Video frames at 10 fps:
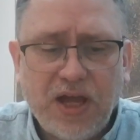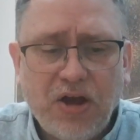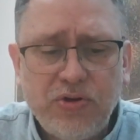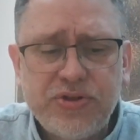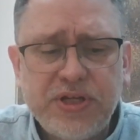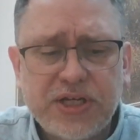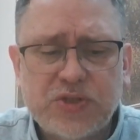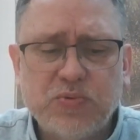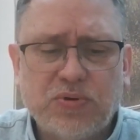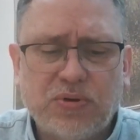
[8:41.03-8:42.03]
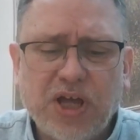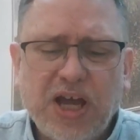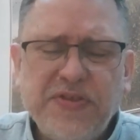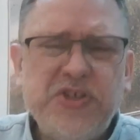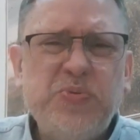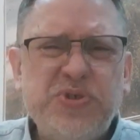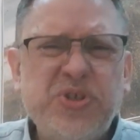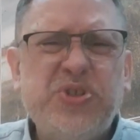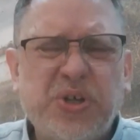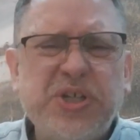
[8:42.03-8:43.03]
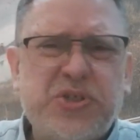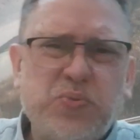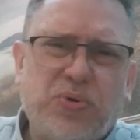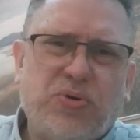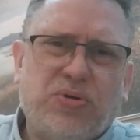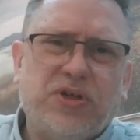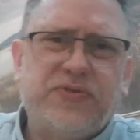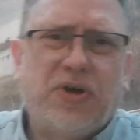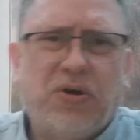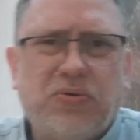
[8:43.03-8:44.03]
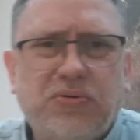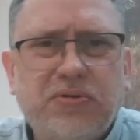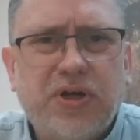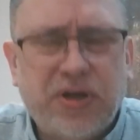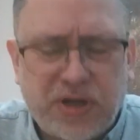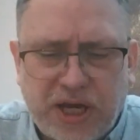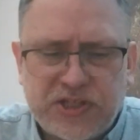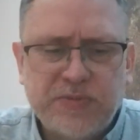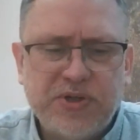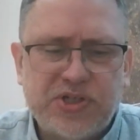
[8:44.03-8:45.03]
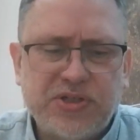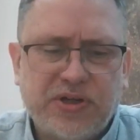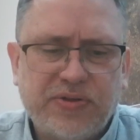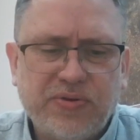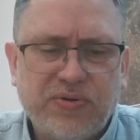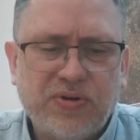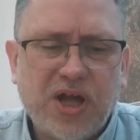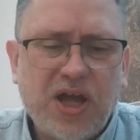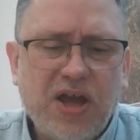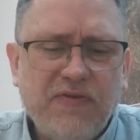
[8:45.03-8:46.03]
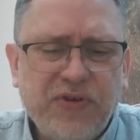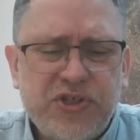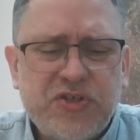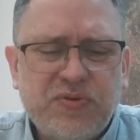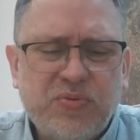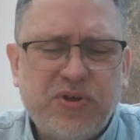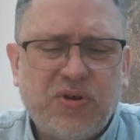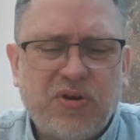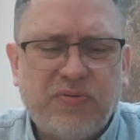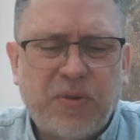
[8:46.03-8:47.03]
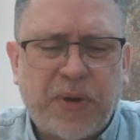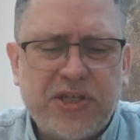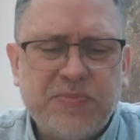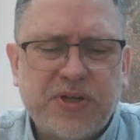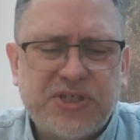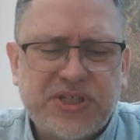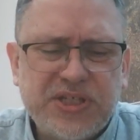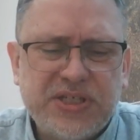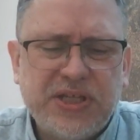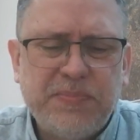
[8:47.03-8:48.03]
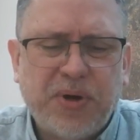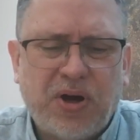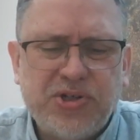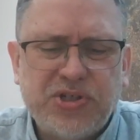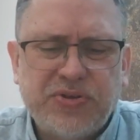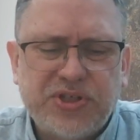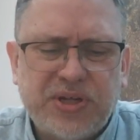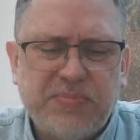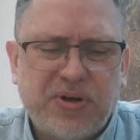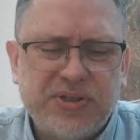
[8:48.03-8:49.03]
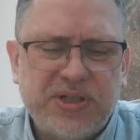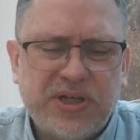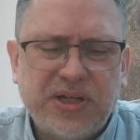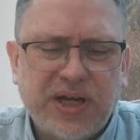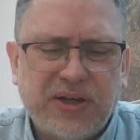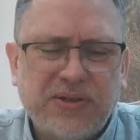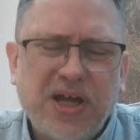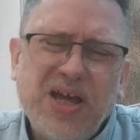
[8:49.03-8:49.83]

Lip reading: On to the next wall. This was the dullest wall of the whole exhibition, I thought. First of all, we got a painting by Sisley, Barges on the St. Martin Canal.